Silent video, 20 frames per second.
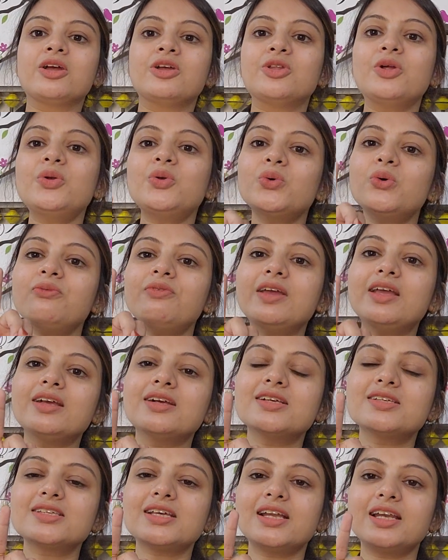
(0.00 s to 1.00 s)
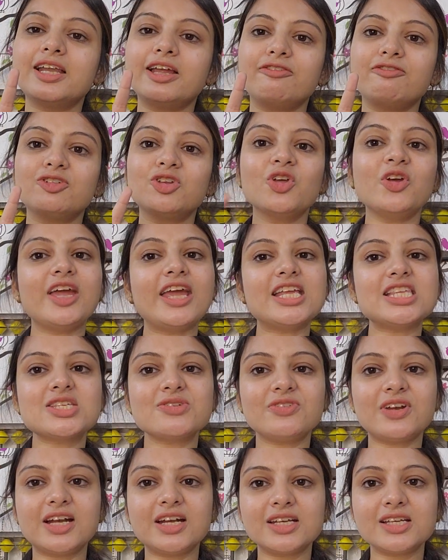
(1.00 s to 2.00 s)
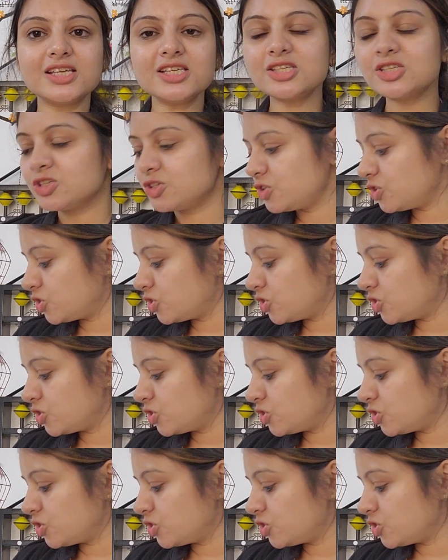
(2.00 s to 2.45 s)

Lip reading: The 2 fingers are left, so 8's friend is